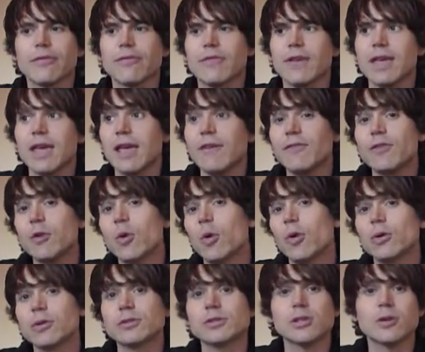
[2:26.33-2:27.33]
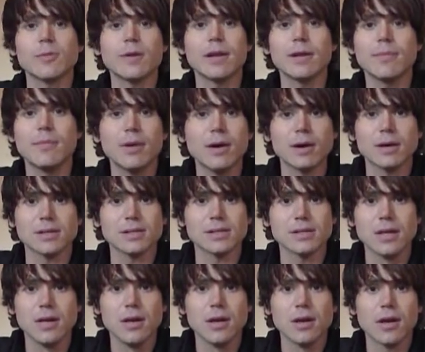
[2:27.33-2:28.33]
the fee if you order so many
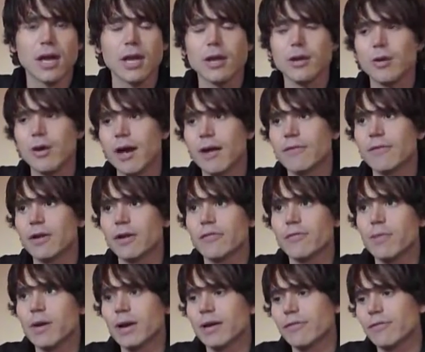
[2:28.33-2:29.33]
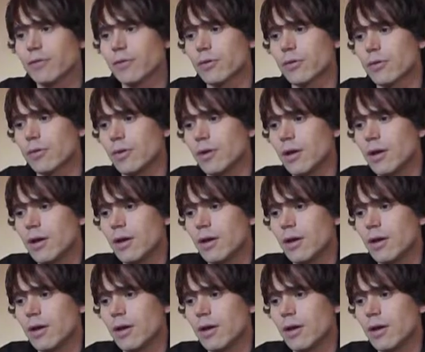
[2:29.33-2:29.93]
books. Okay, you don't have enough money for